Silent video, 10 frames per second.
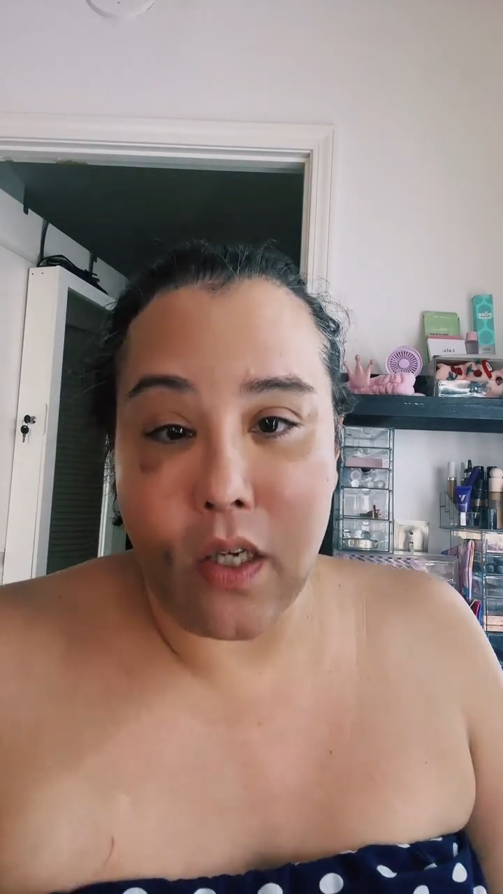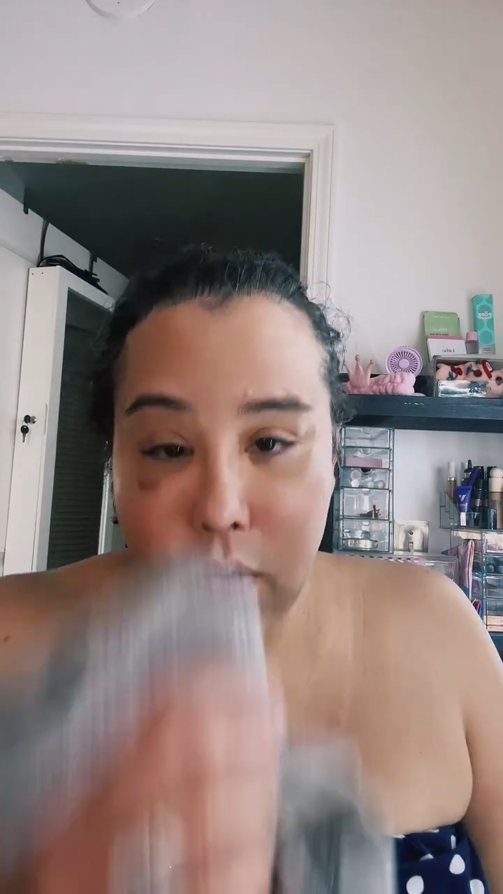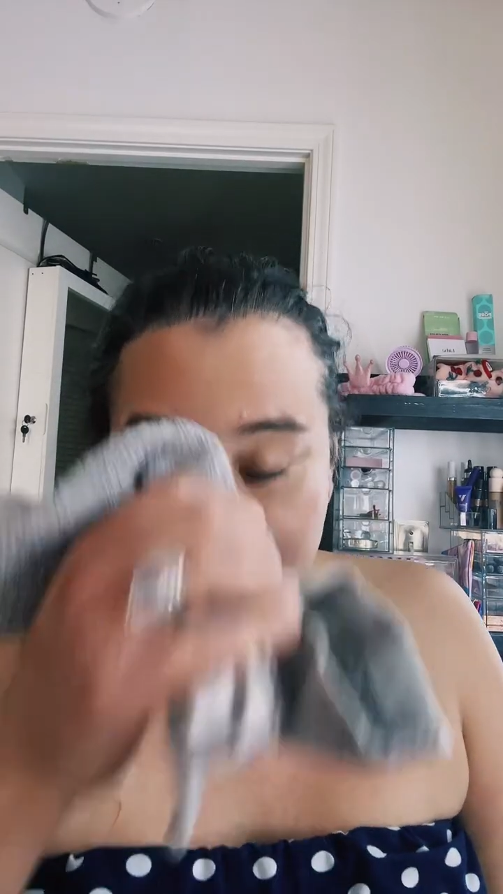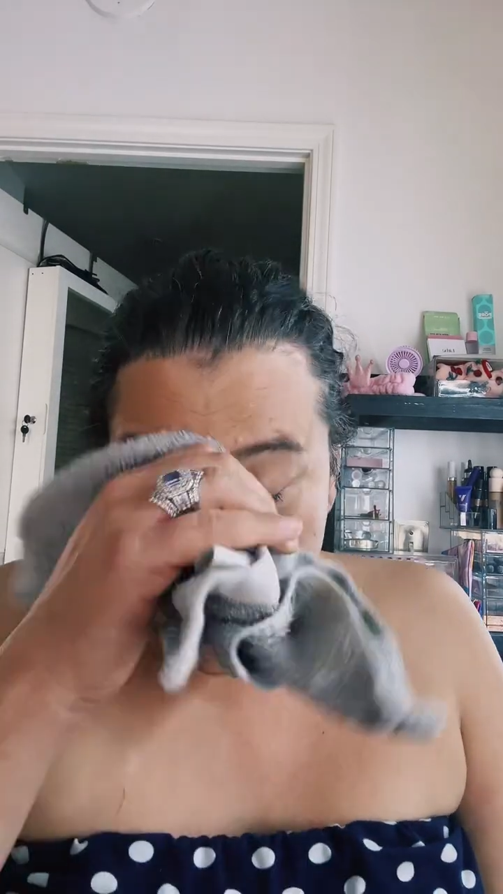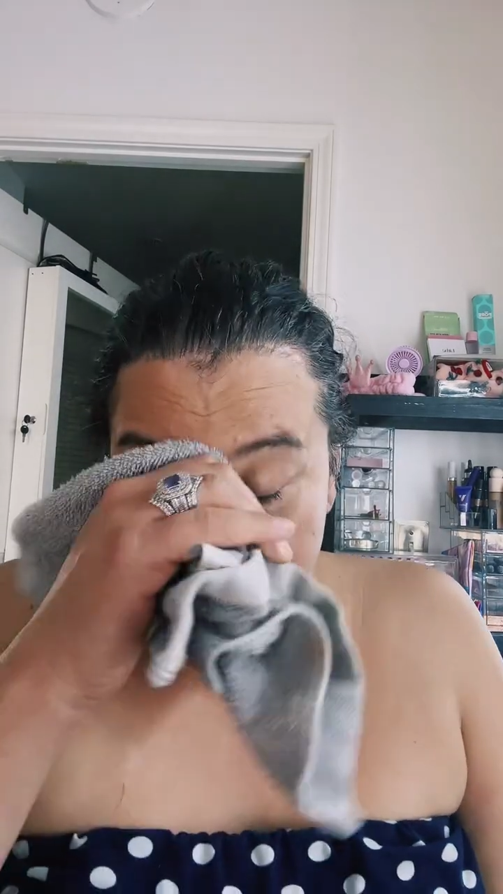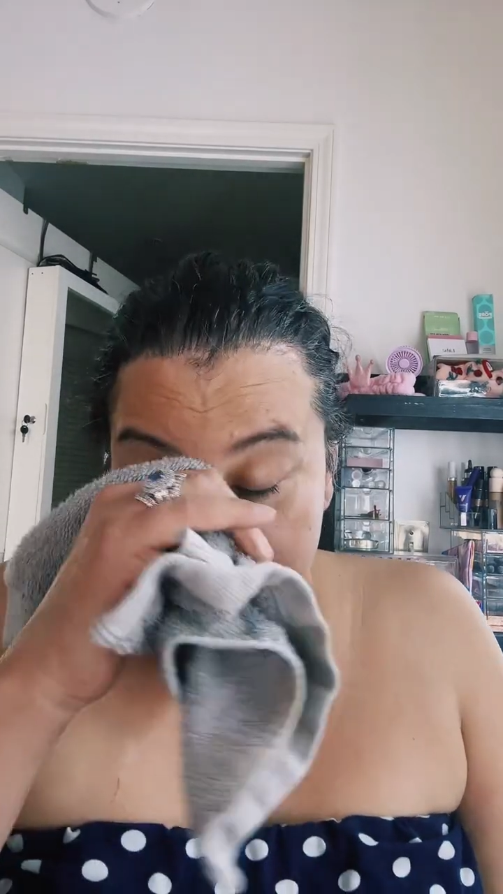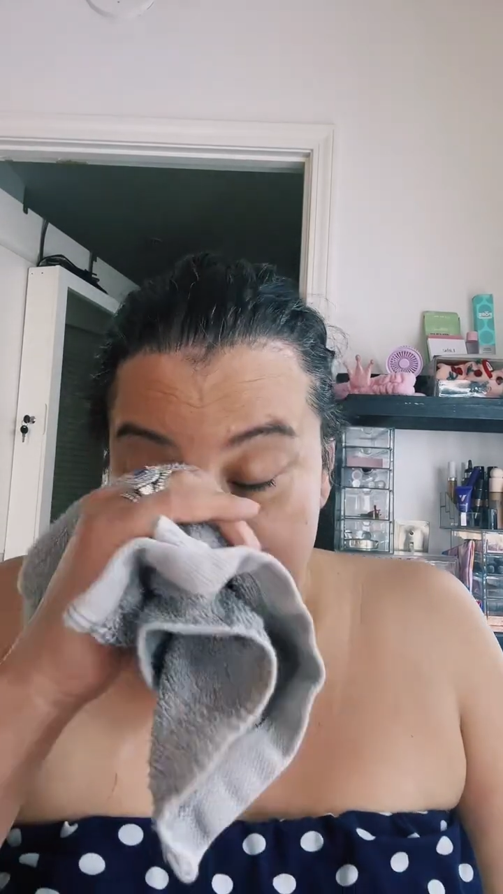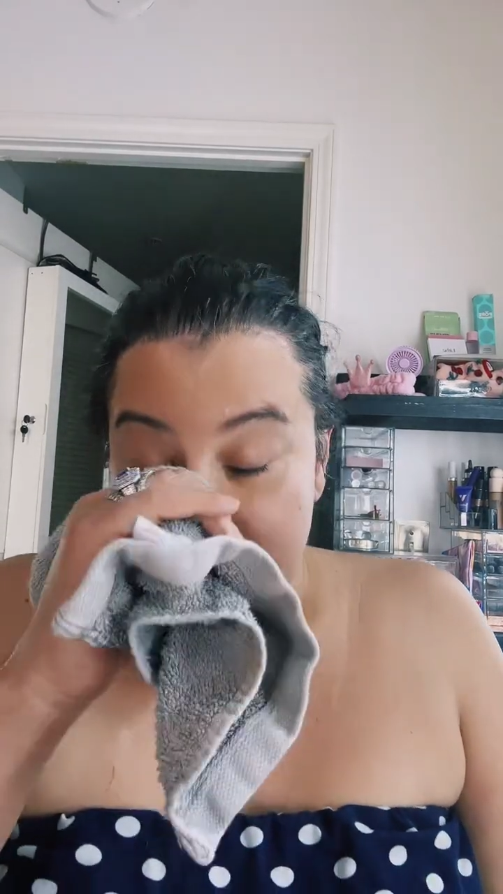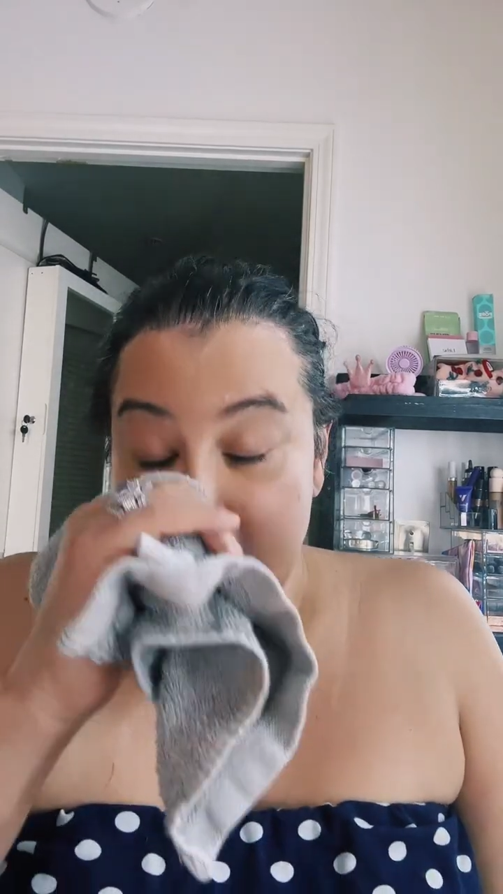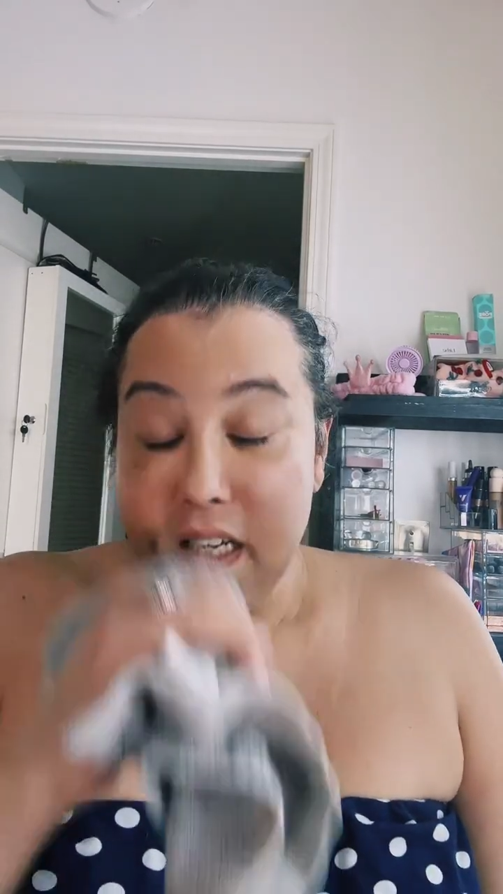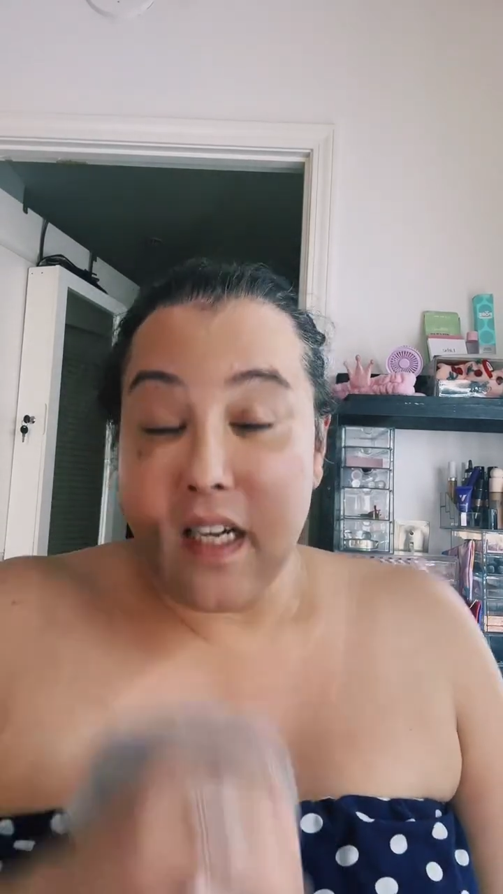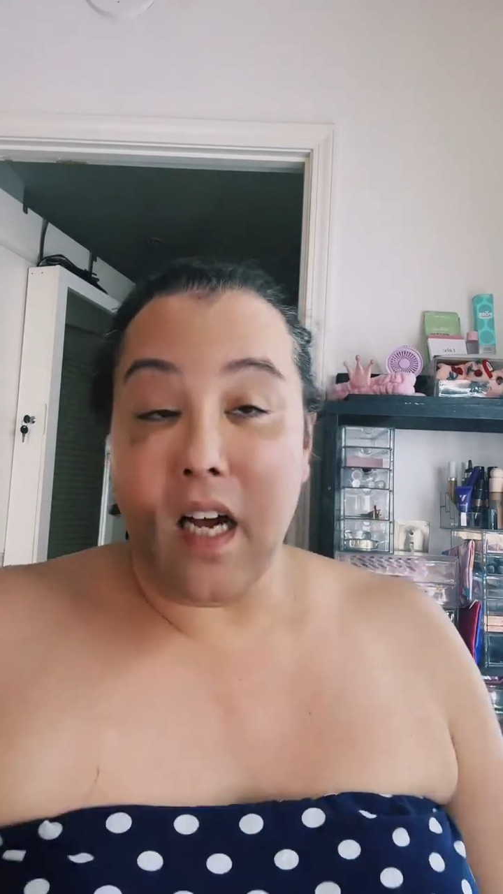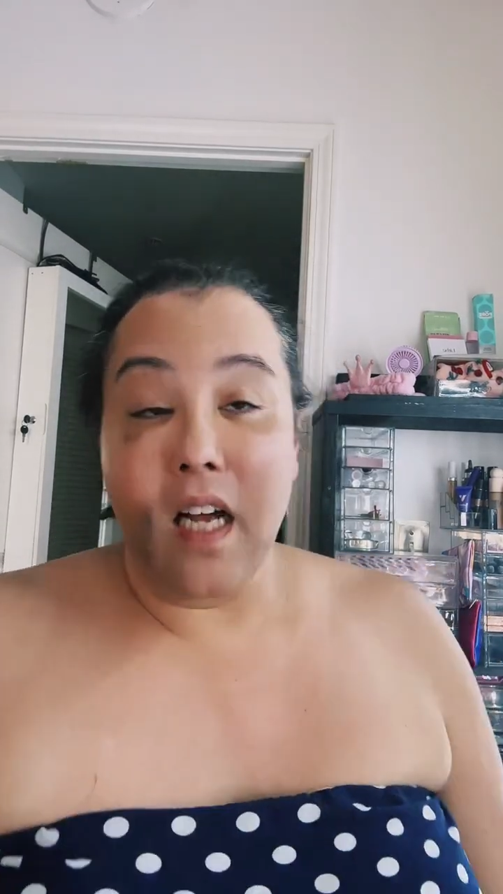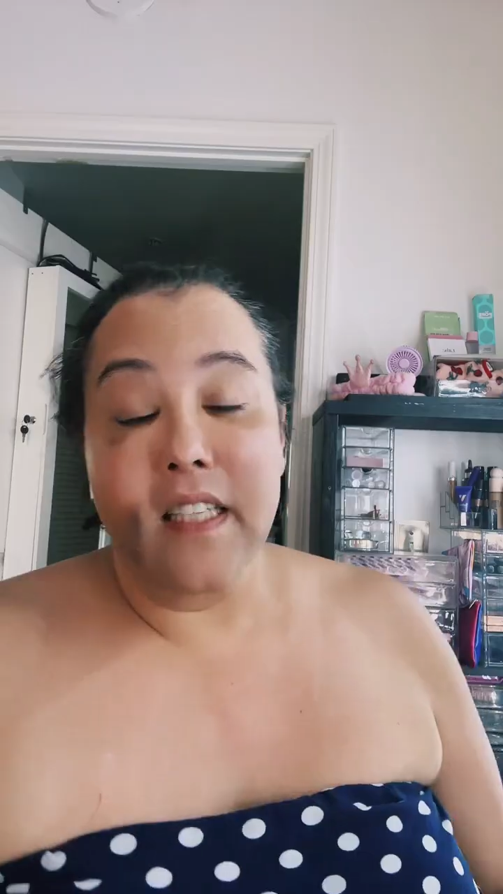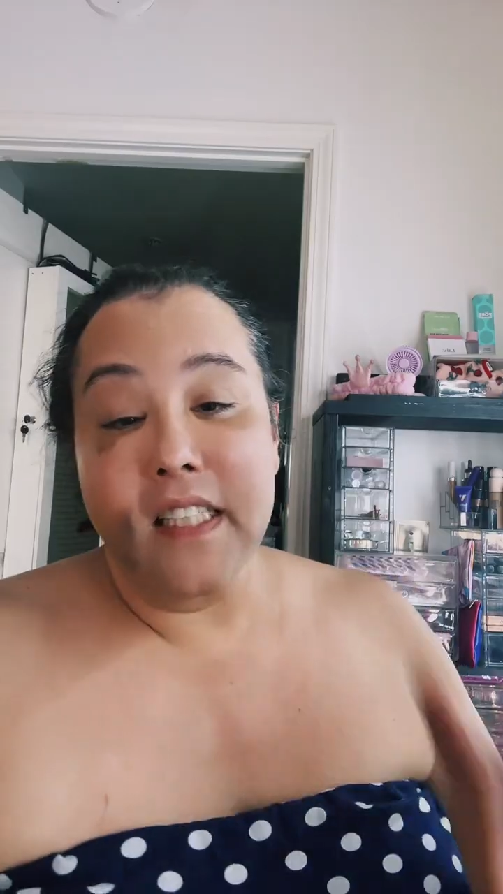So
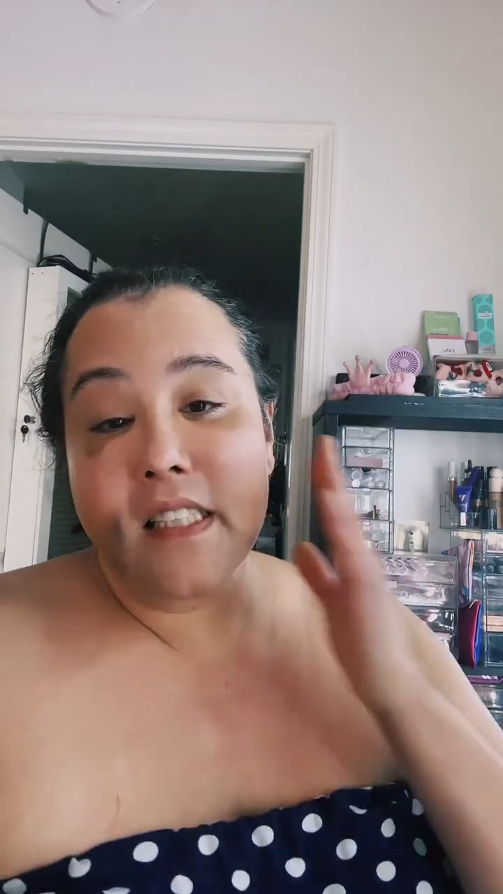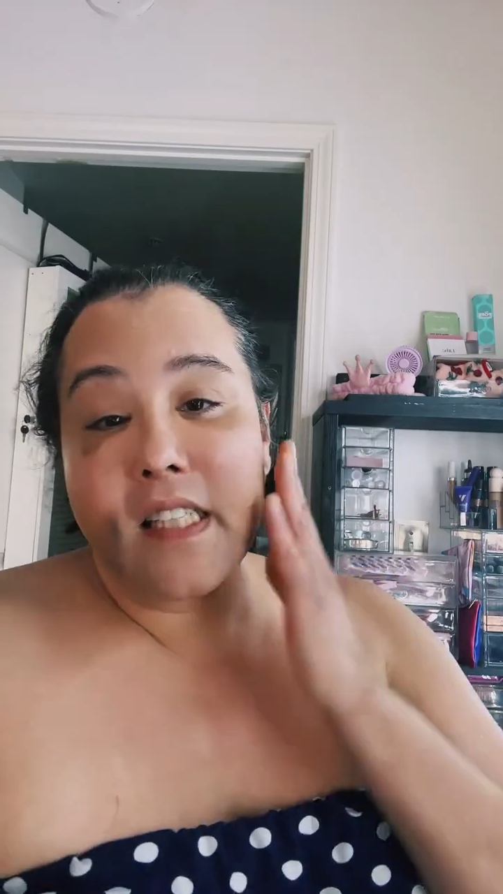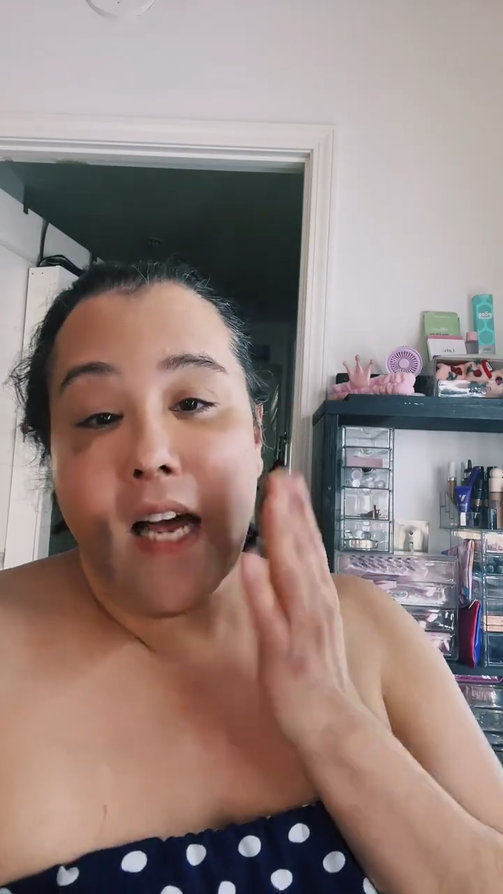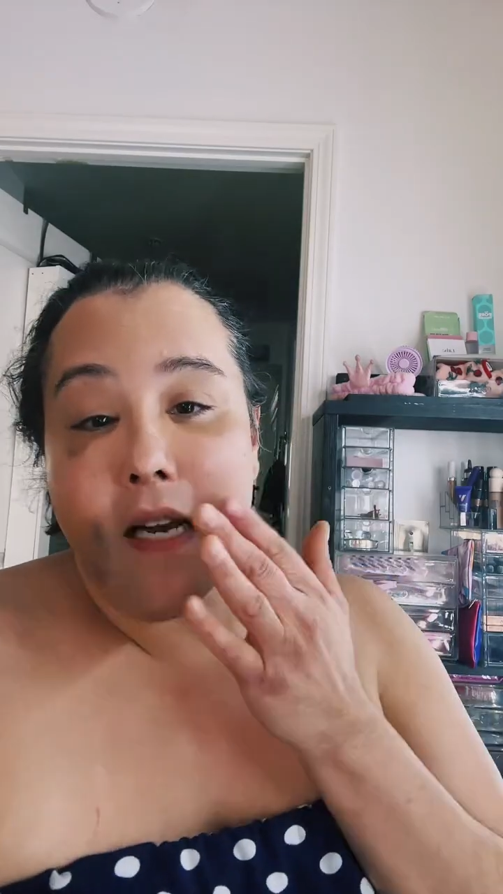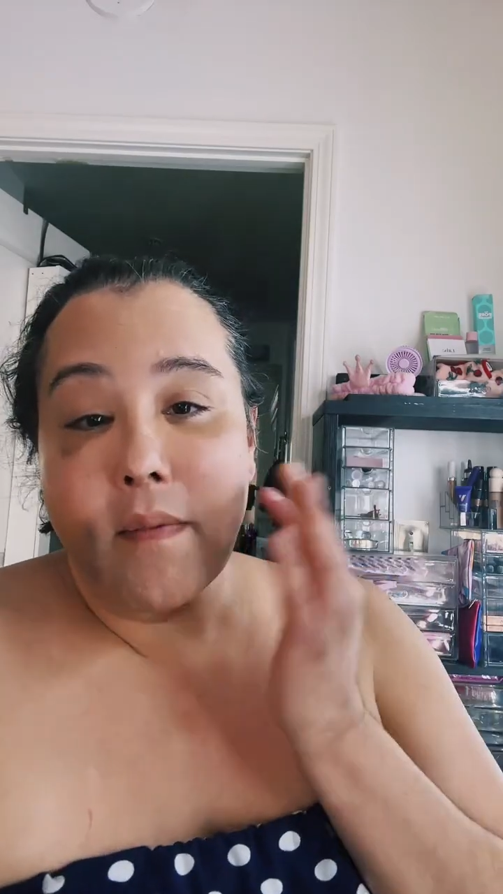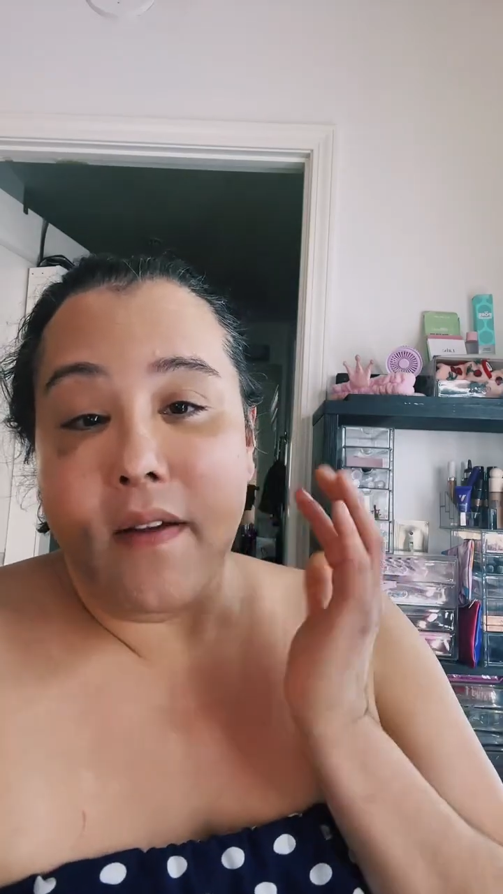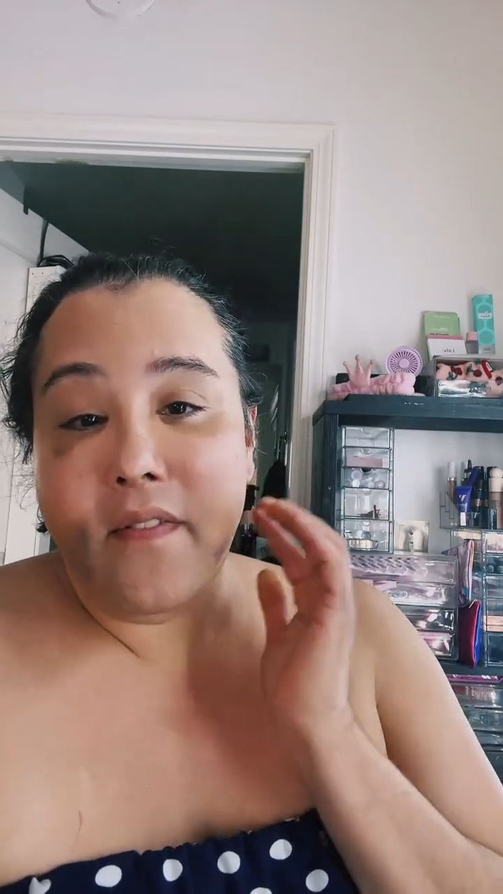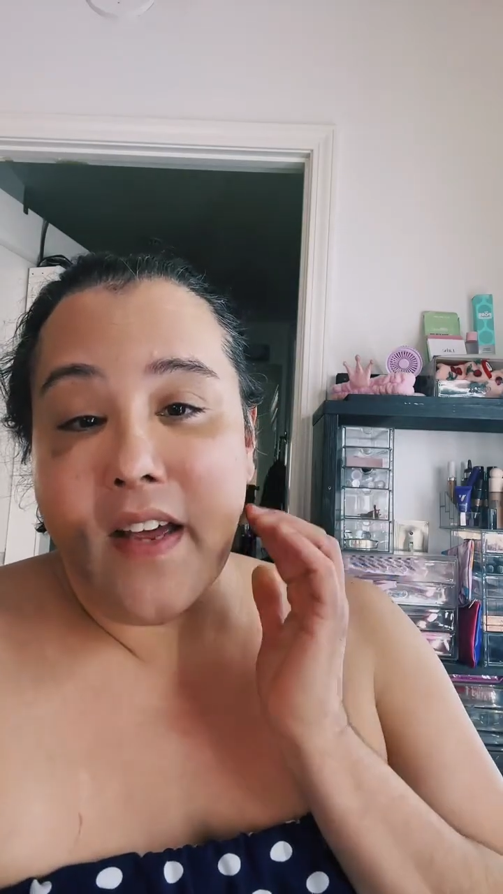on this side of my